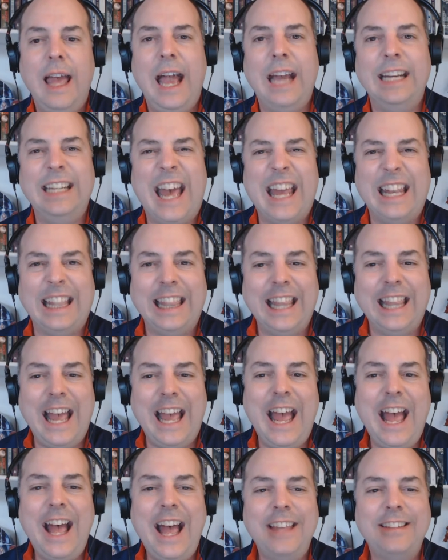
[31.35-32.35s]
and at
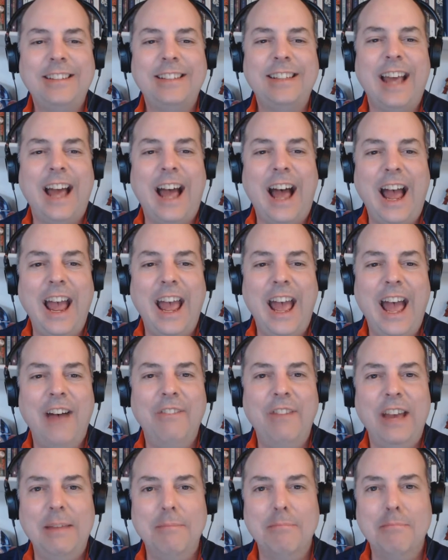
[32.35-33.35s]
last, I
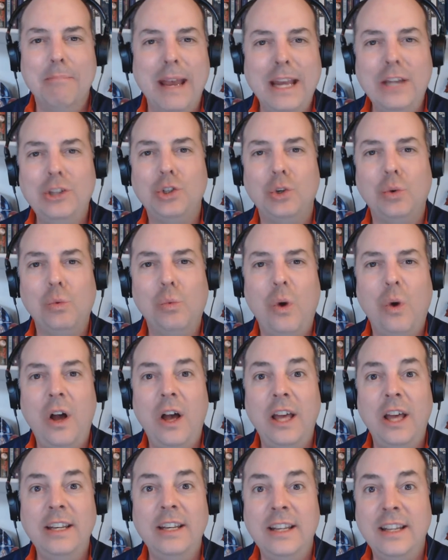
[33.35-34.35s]
have a major
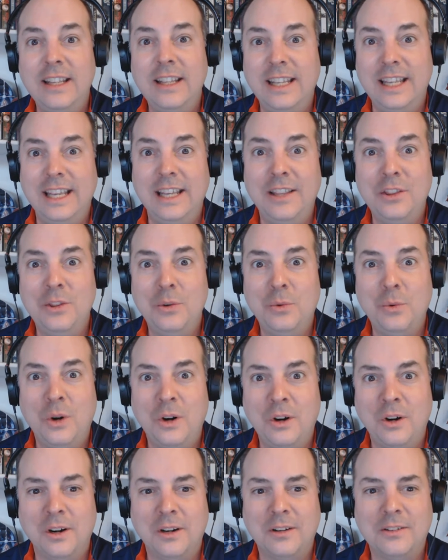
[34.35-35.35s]
one in the
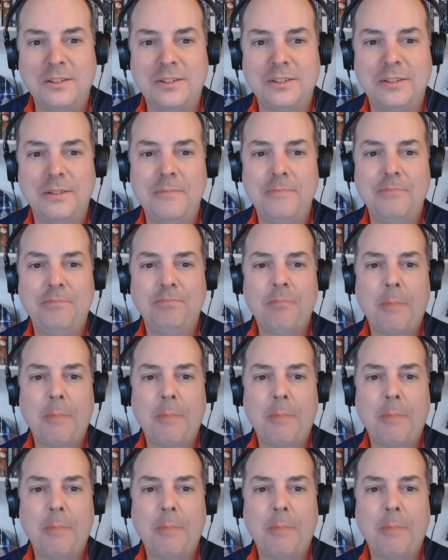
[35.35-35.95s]
works.